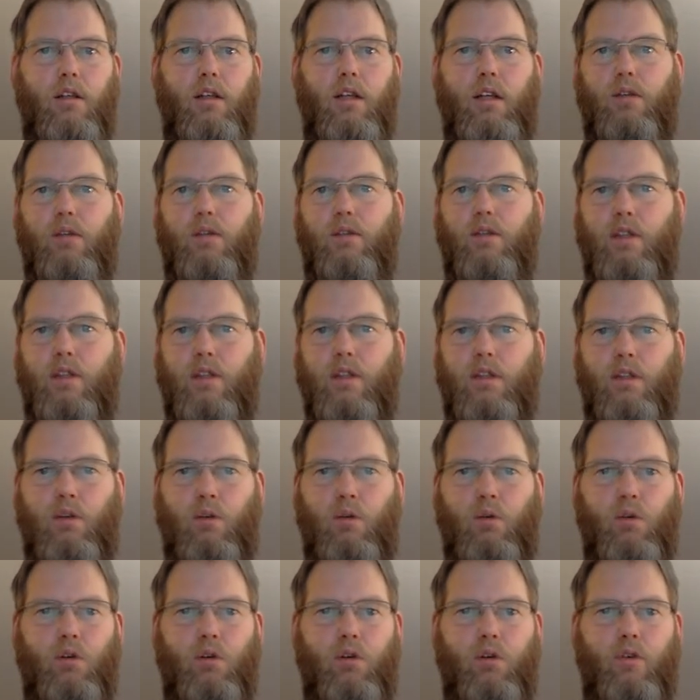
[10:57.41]
You see it's
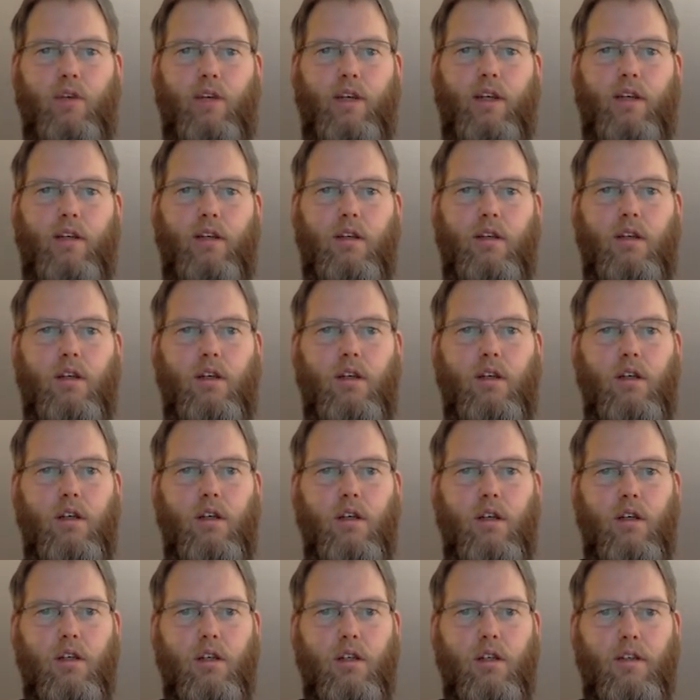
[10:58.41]
loaded already.
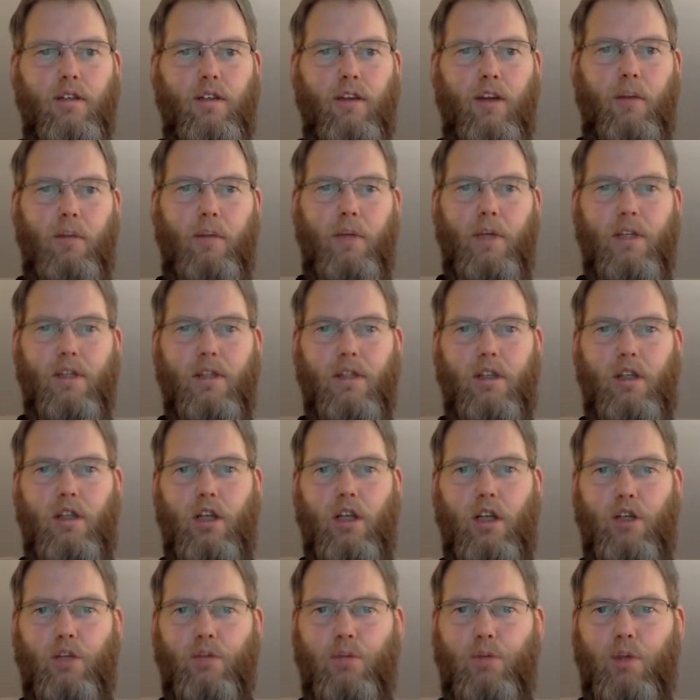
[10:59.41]
Developer is
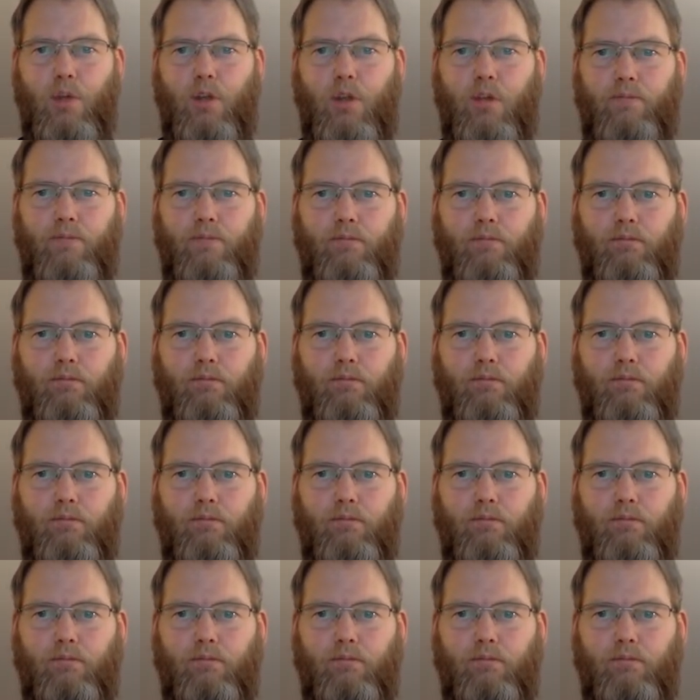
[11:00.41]
Kilian Sprotte.